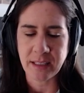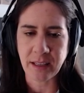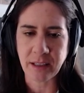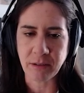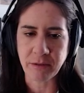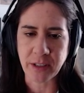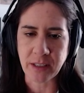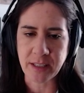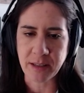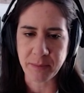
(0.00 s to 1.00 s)
the little
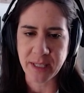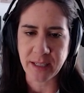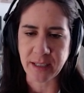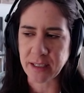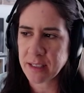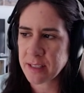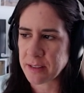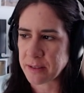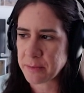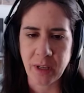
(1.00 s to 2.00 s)
overalls up here.
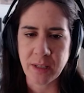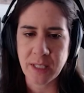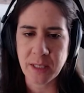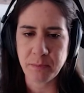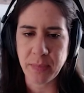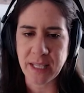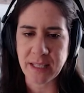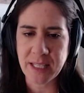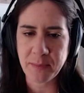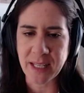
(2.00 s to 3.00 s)
So
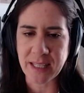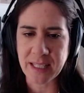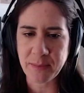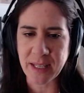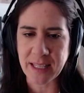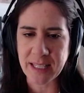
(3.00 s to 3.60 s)
spin, spin, spin,